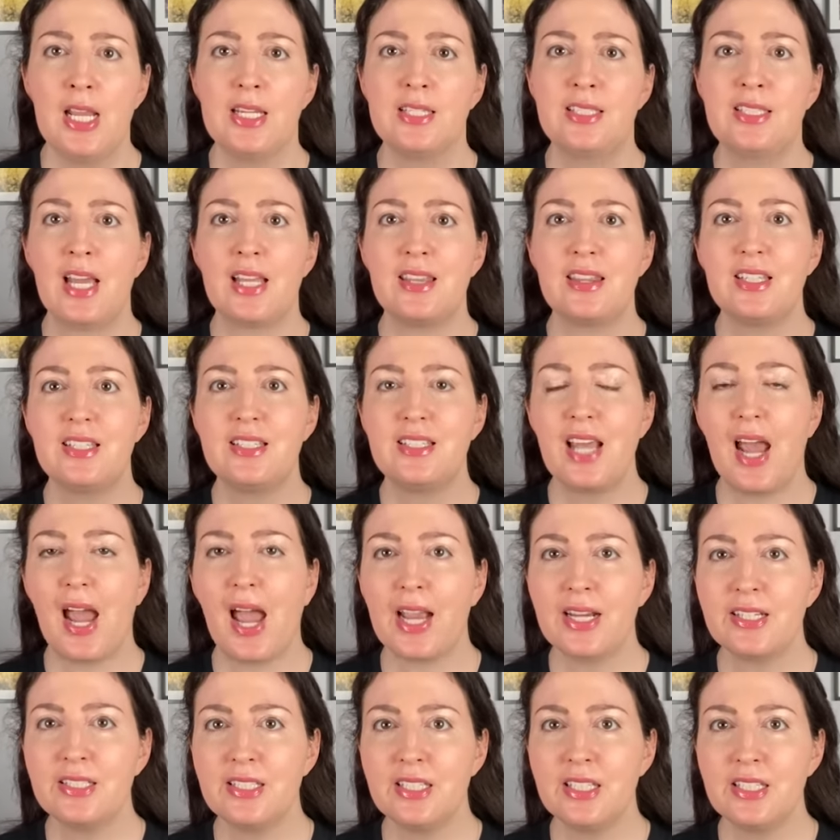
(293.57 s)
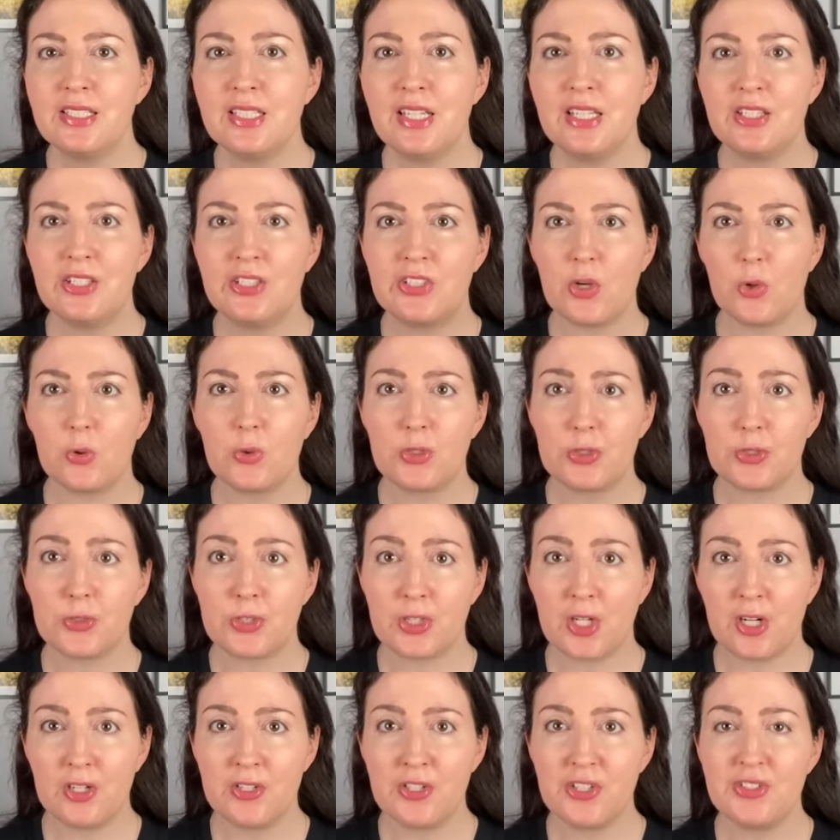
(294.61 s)
is that the taxes and social
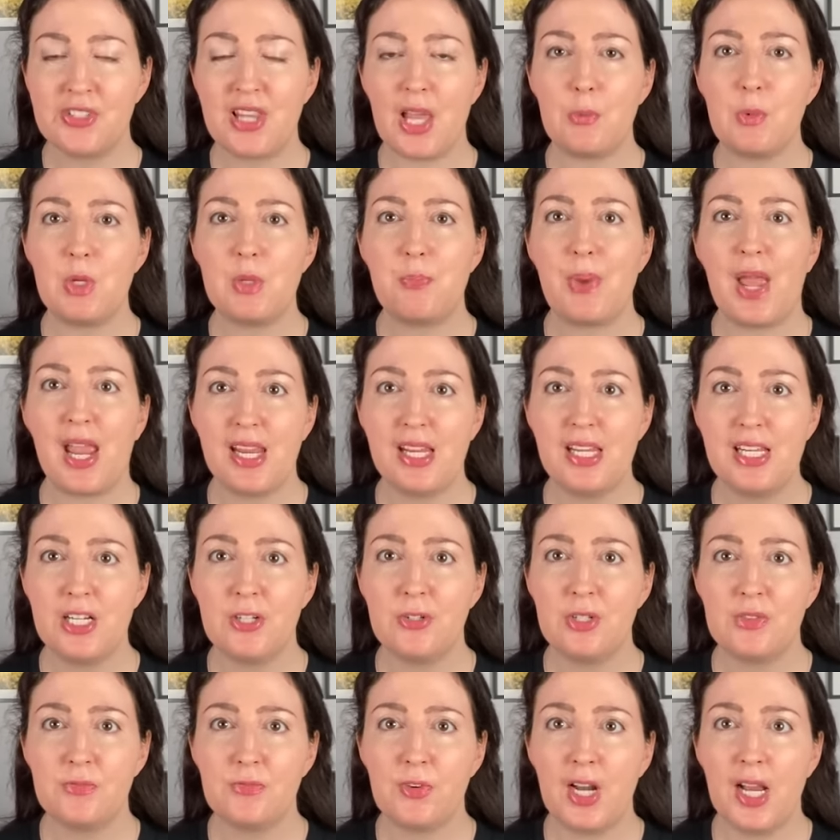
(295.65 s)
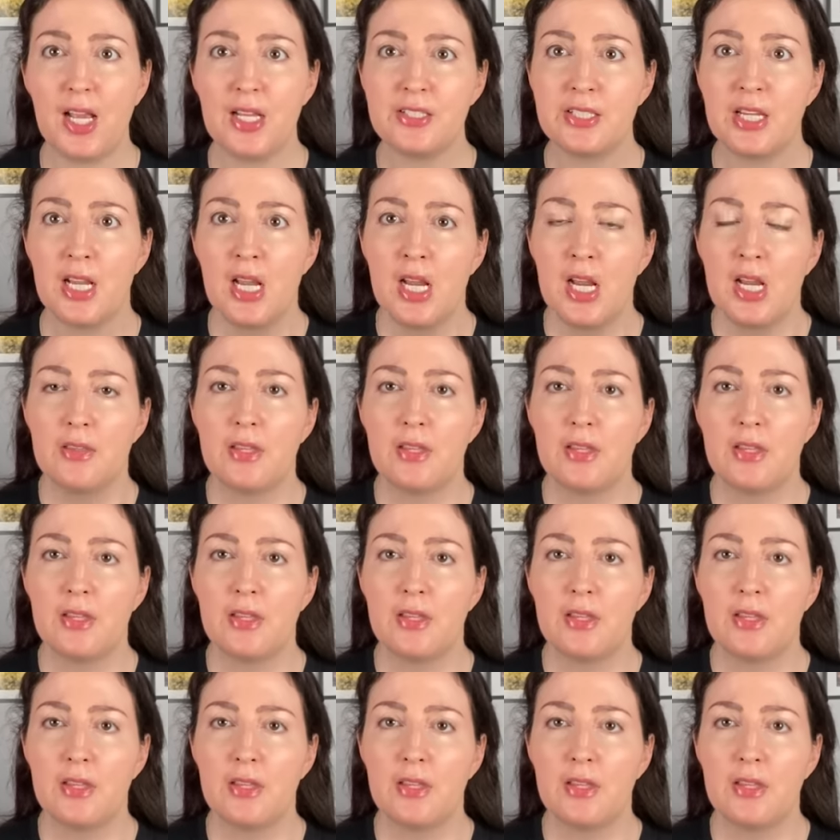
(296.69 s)
charges that we pay here in France,